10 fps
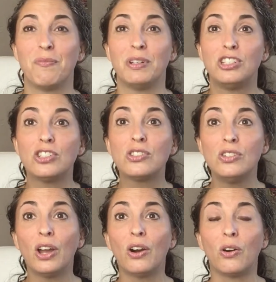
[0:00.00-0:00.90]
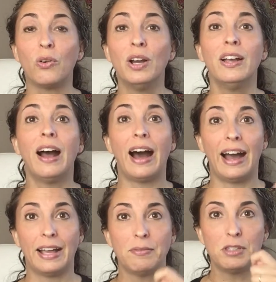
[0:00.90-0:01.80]
but just know
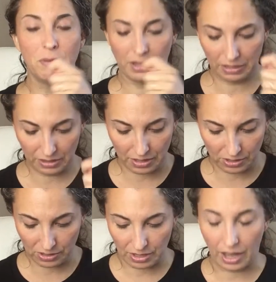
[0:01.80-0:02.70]
I am smelling this.